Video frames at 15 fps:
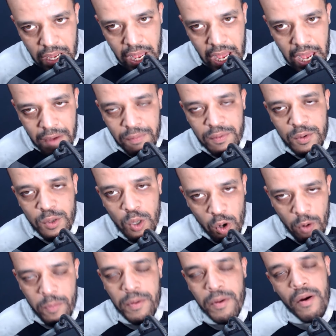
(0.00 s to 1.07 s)
have no
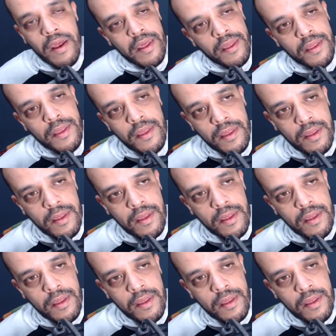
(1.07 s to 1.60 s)
copyright.